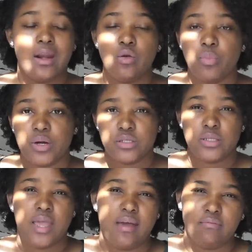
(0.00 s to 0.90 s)
don't
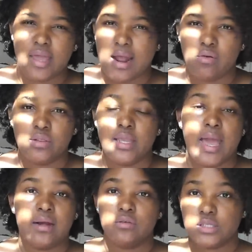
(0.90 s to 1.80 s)
personally have the hourly
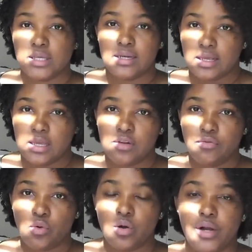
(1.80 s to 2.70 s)
I don't see a need
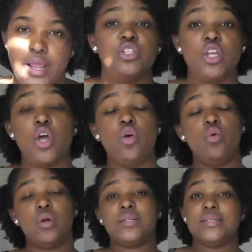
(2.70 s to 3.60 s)
for it so